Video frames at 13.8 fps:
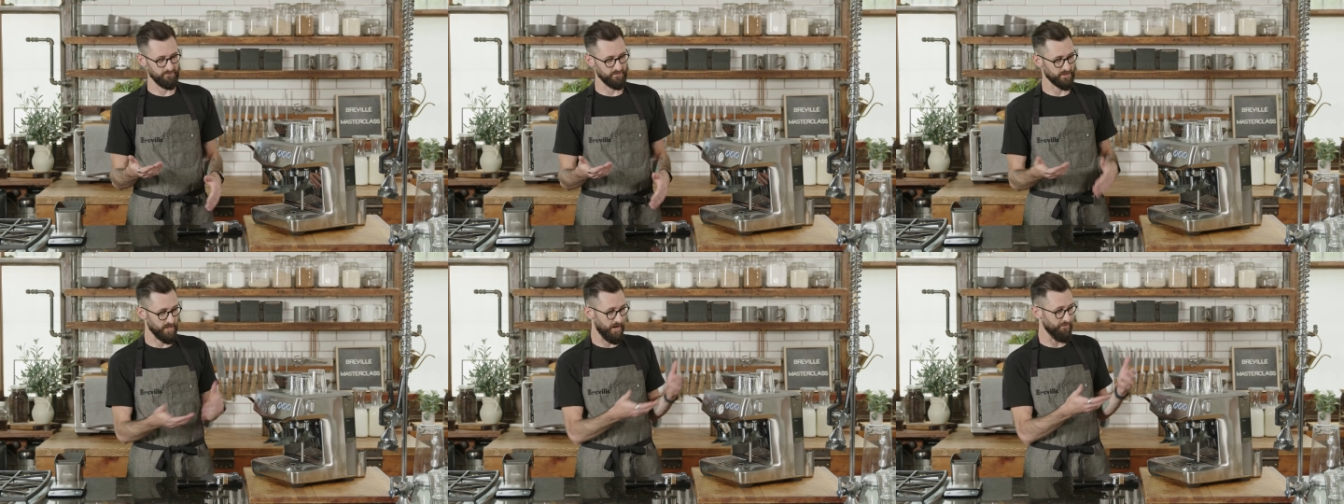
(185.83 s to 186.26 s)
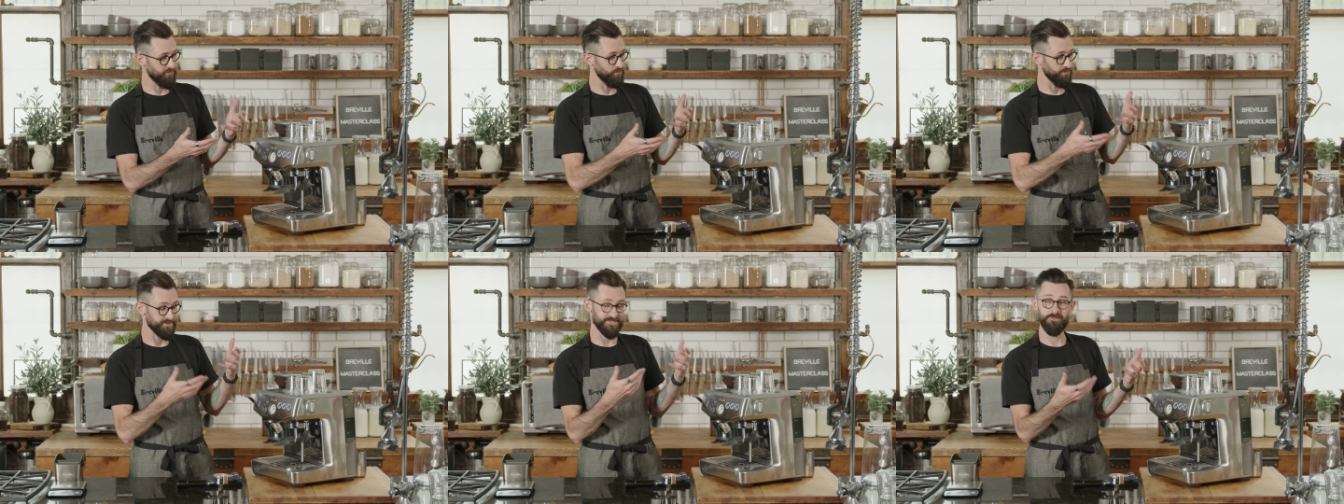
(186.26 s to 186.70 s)
The coffee
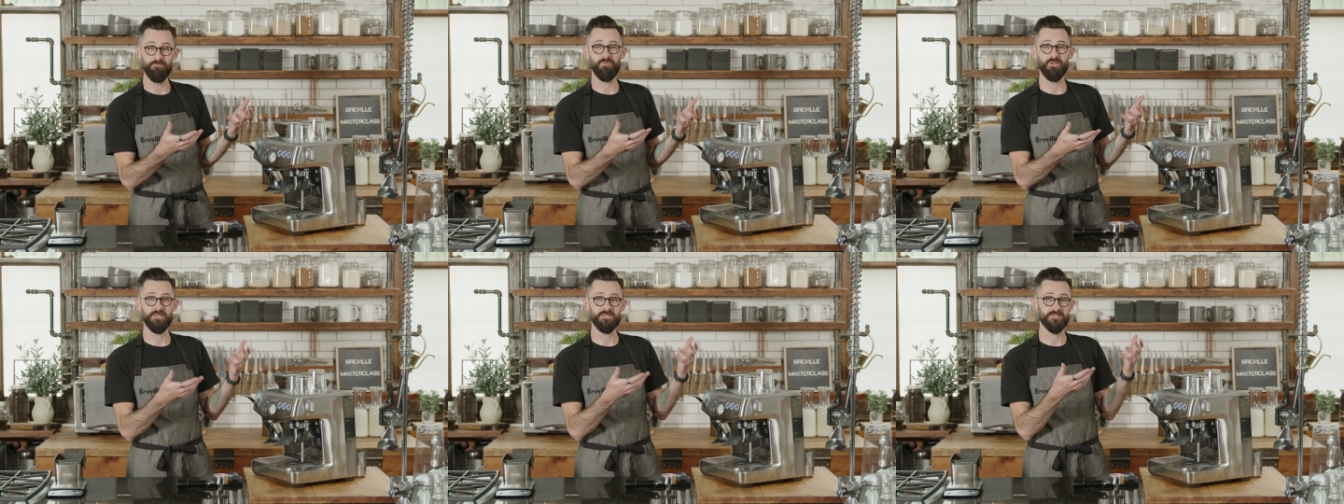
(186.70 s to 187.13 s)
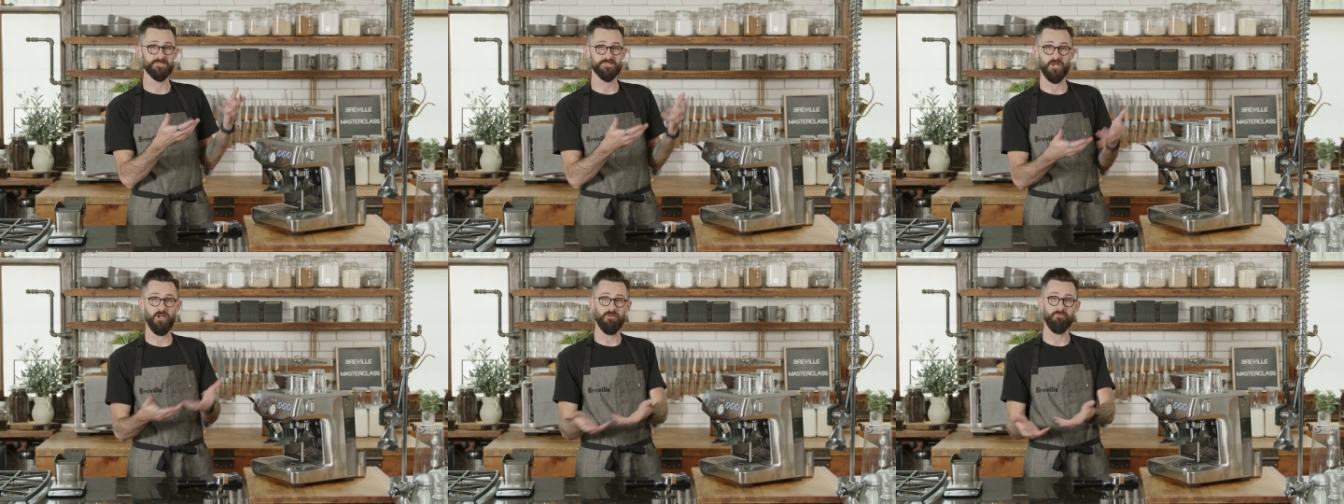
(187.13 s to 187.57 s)
will simply
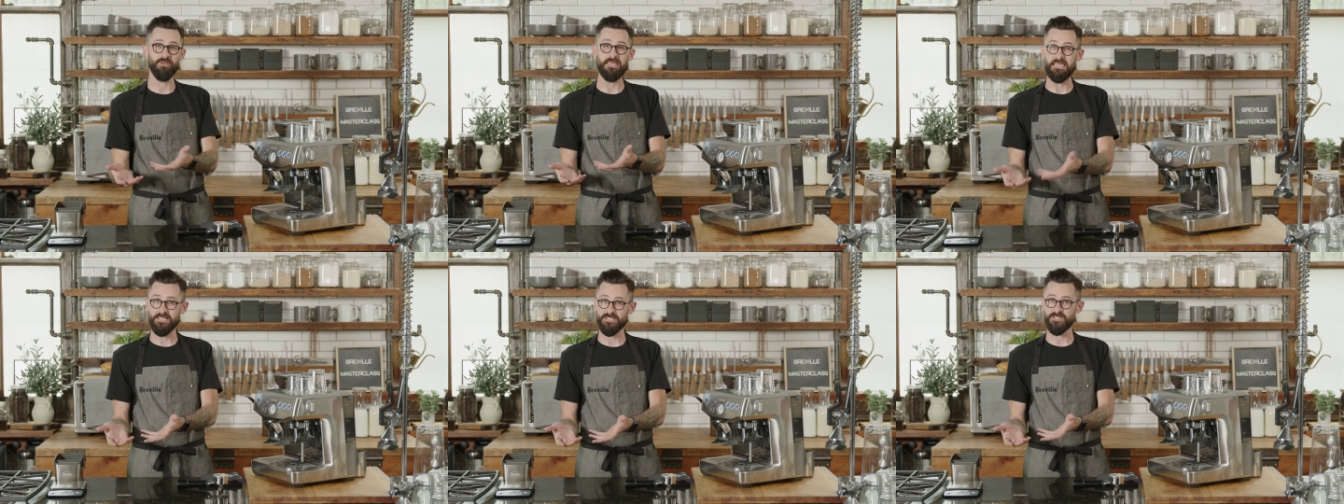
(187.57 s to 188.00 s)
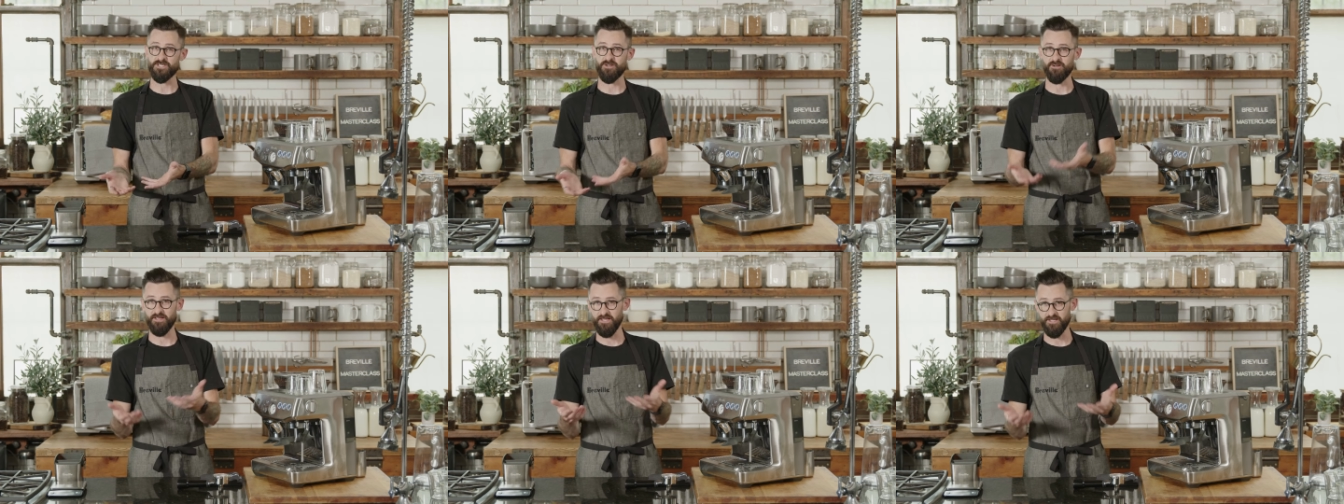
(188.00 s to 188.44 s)
dissolve
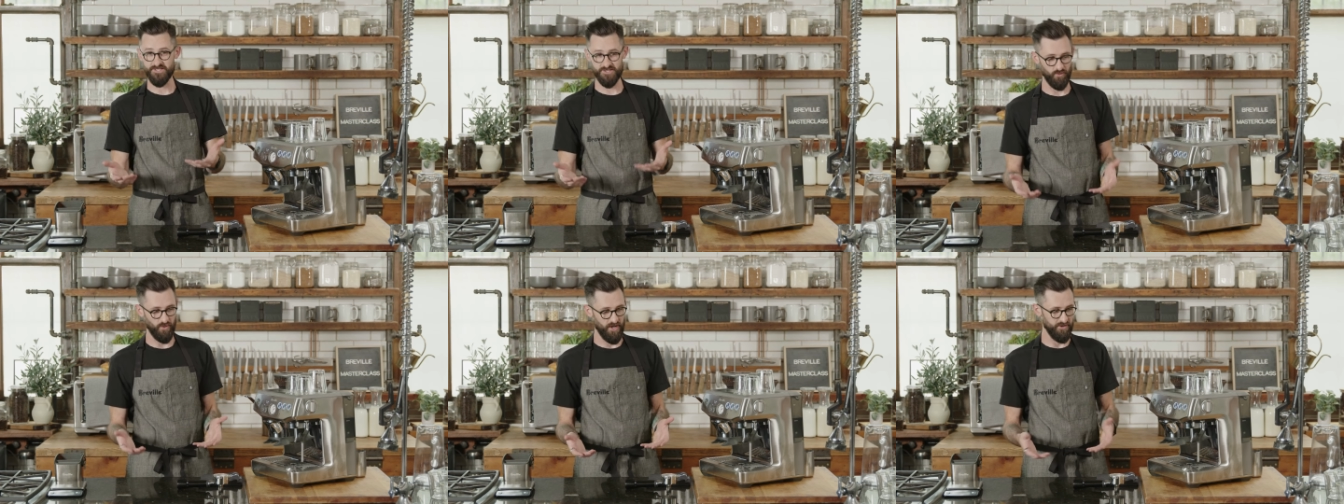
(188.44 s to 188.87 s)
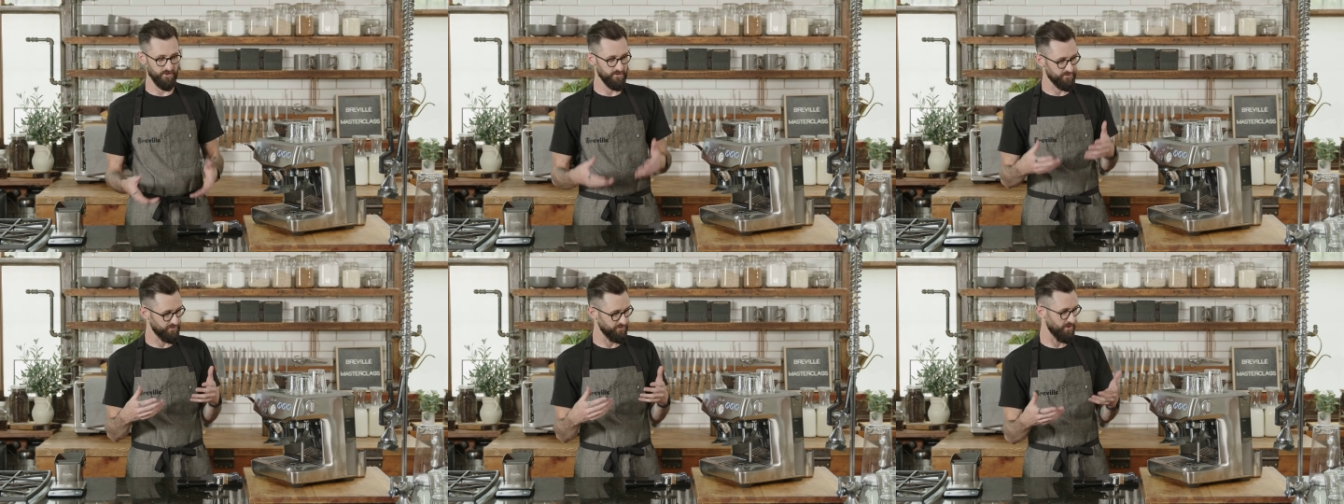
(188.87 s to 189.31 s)
easier into
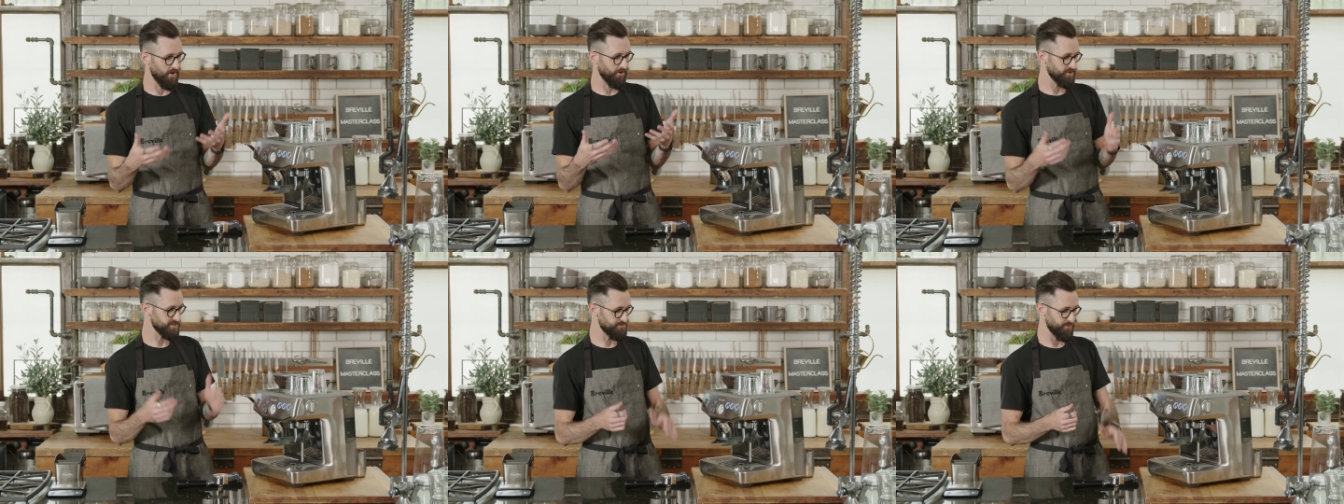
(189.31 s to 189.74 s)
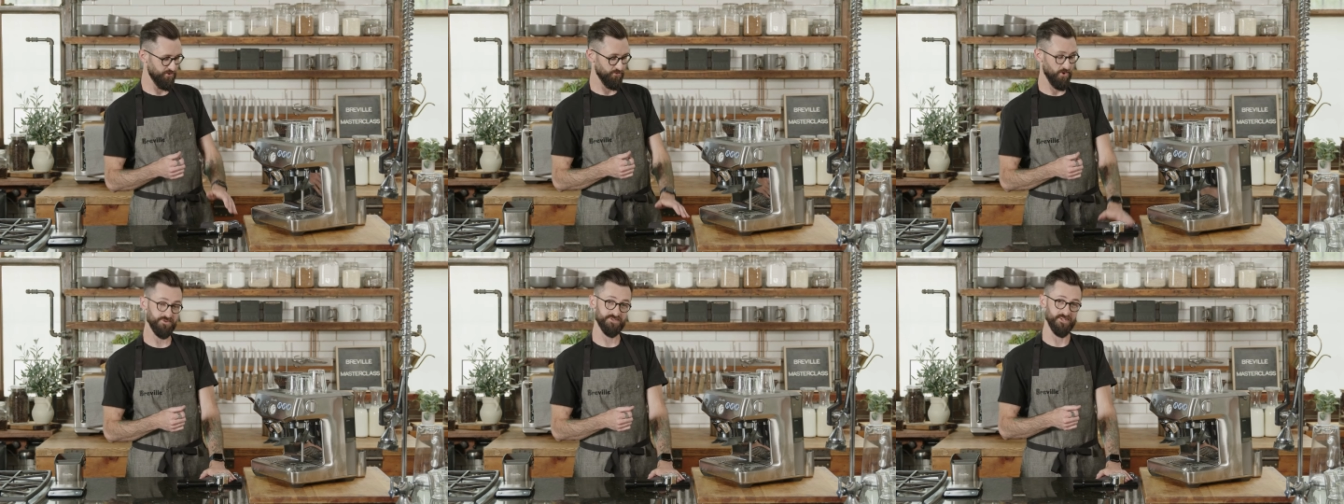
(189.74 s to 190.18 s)
water the longer it's been
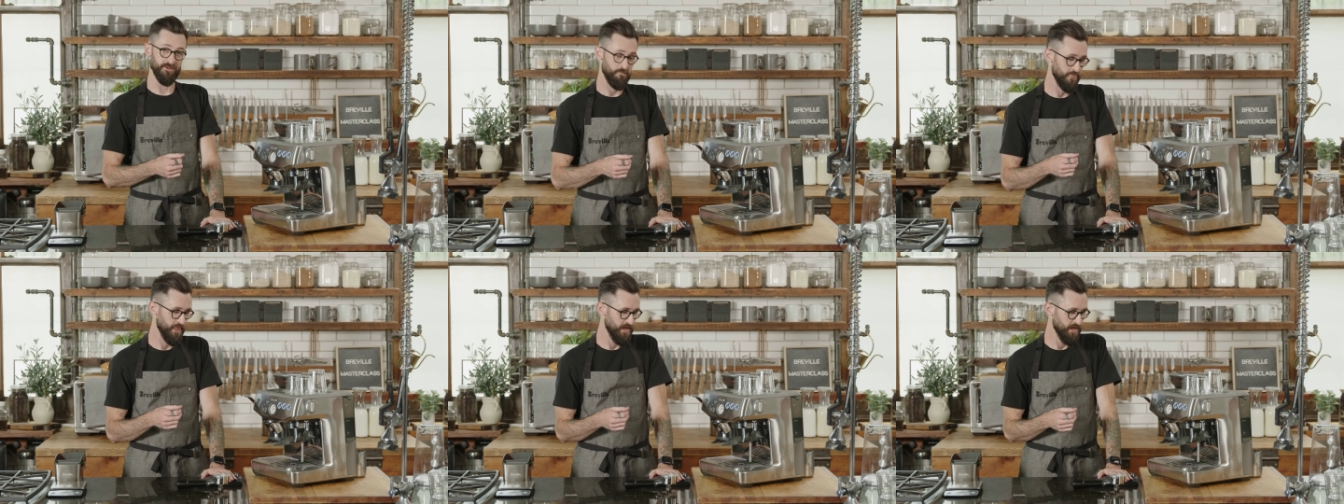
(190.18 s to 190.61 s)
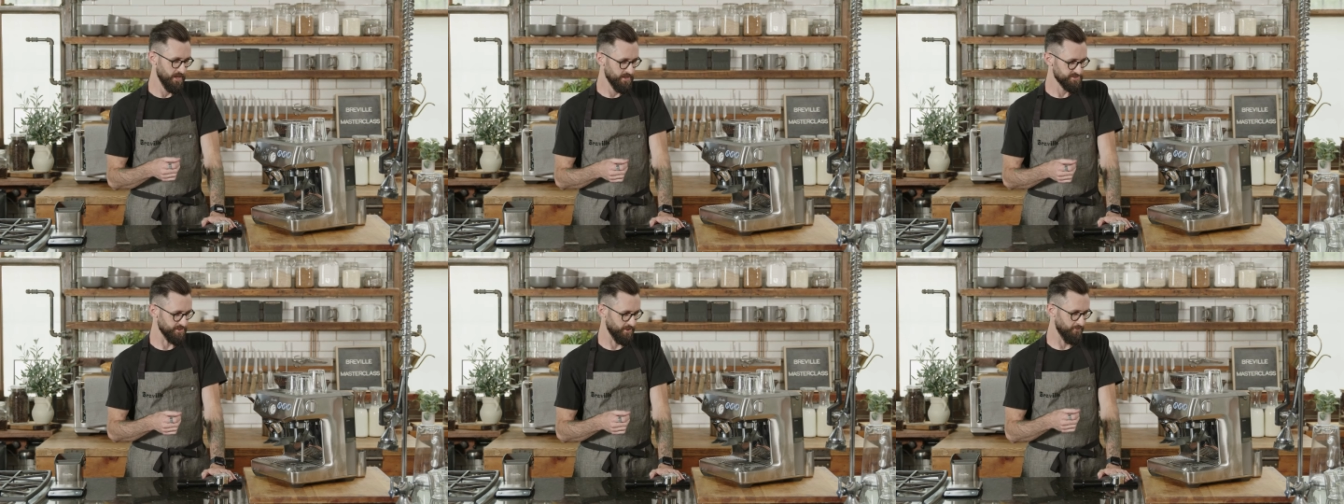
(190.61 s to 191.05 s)
roasted.
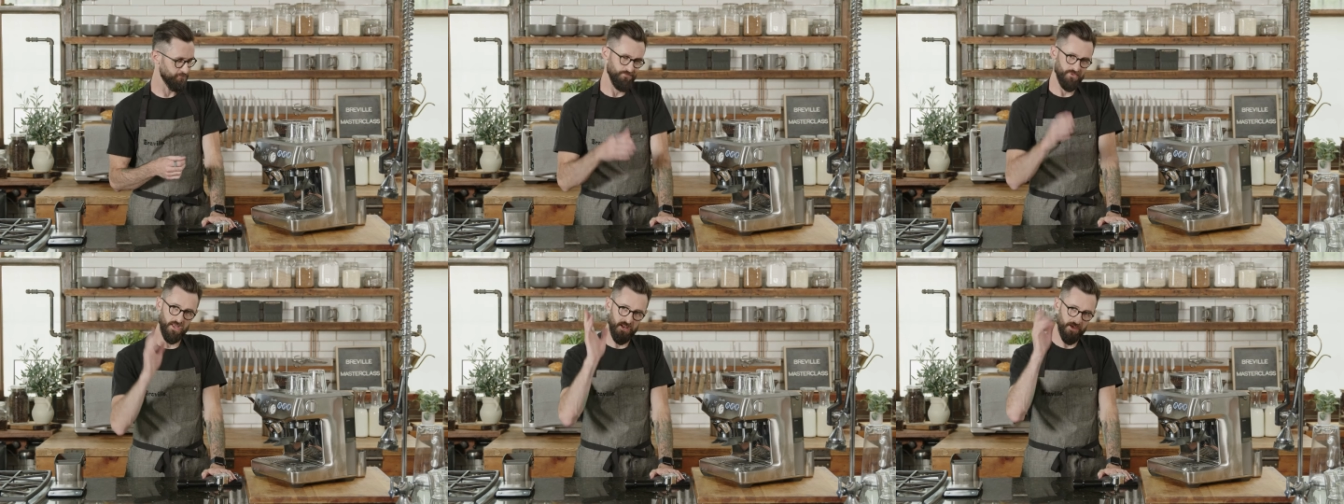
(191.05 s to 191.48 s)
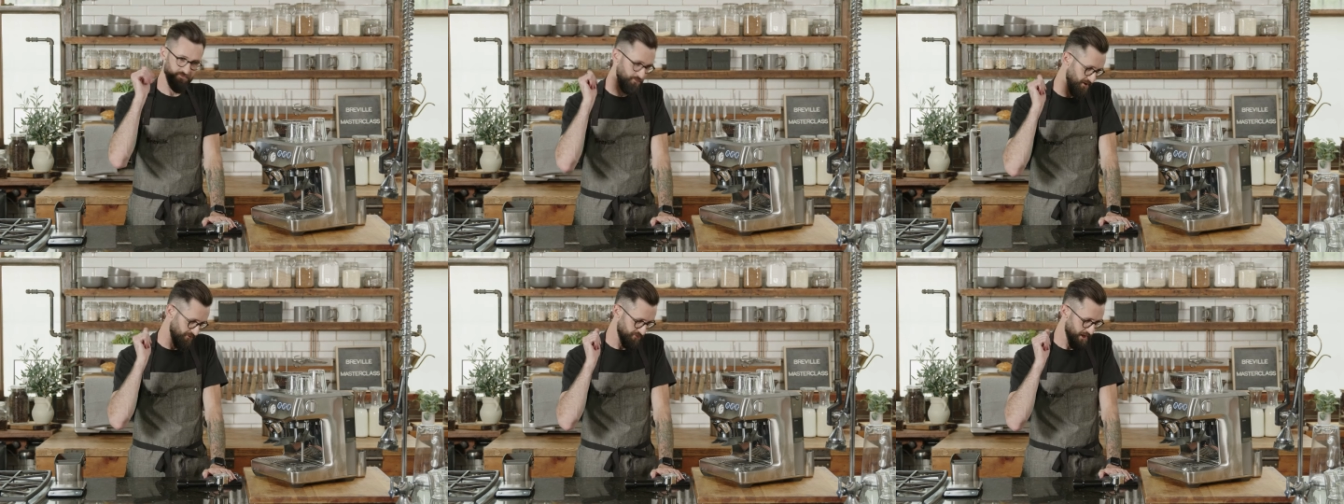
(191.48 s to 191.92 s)
So enough
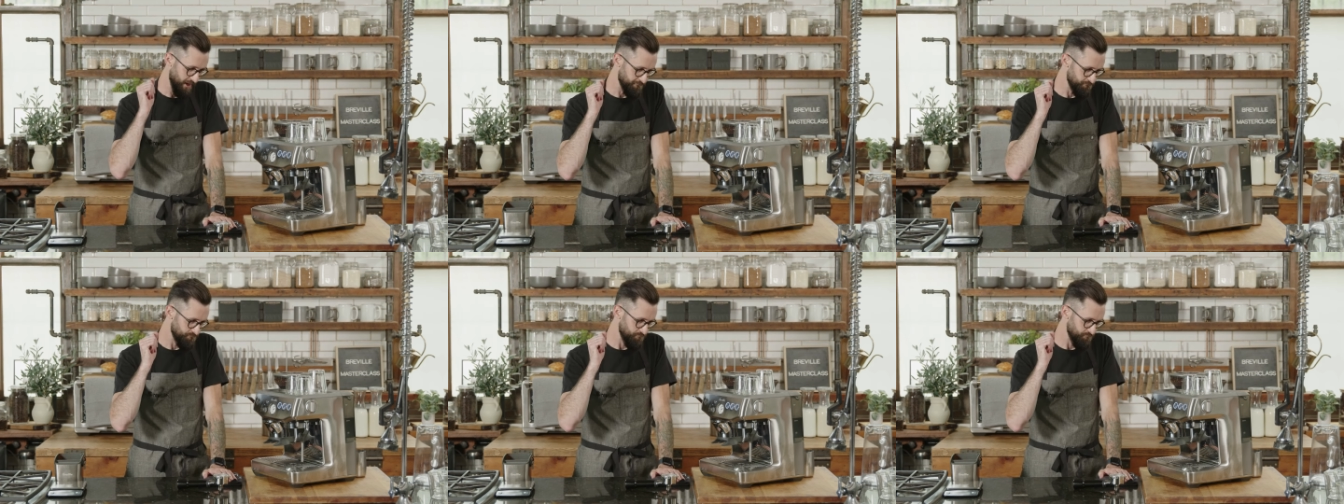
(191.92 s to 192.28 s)
about that.